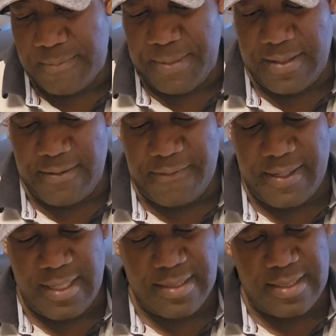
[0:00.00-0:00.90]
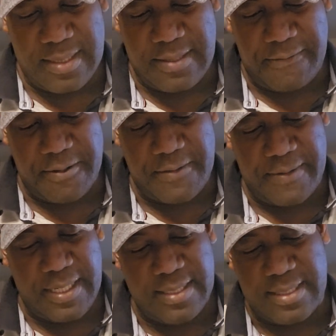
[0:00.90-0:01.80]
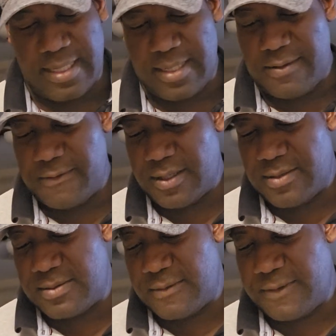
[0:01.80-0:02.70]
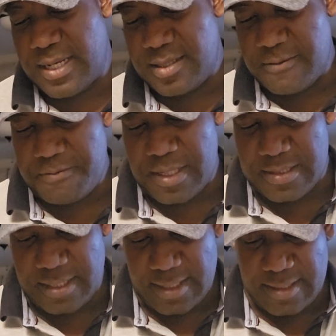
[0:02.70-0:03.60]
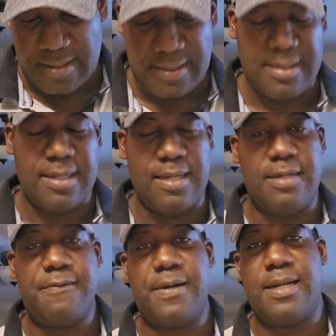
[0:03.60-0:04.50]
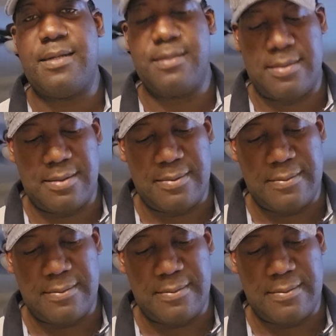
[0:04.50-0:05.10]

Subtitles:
Planning phase is the first phase and involves defining the project and defining